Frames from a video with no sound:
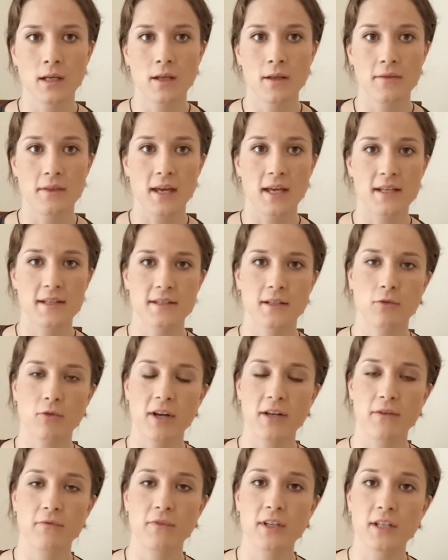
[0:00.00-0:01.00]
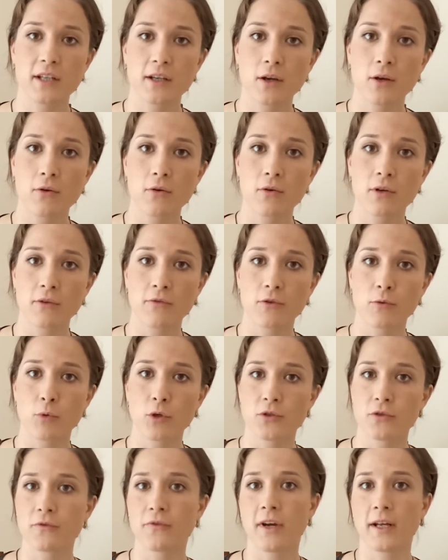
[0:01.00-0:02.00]
There's a great video if you
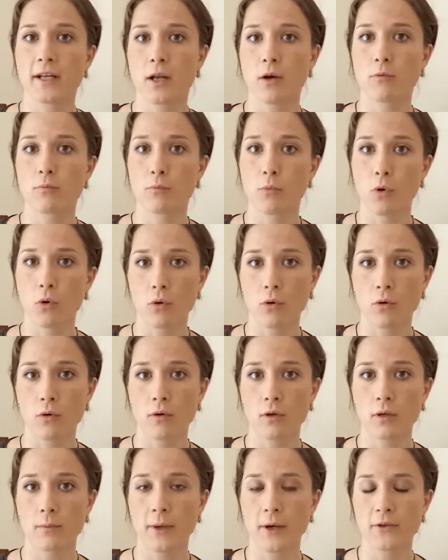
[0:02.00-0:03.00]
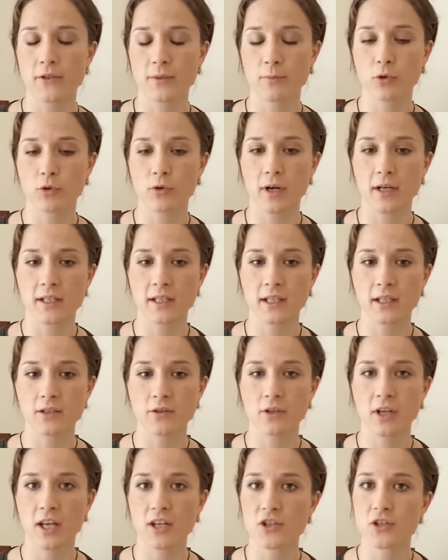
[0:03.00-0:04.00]
want to find out more about democratic
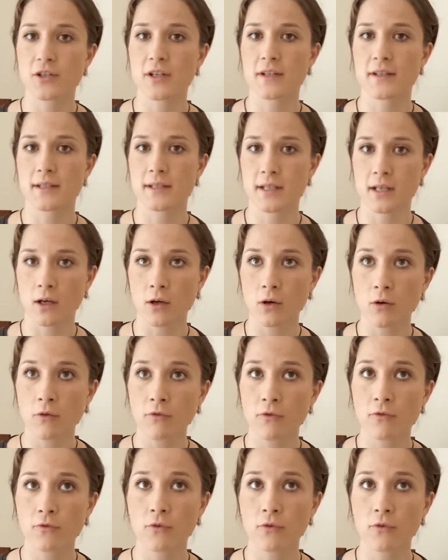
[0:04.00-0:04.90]
education itself.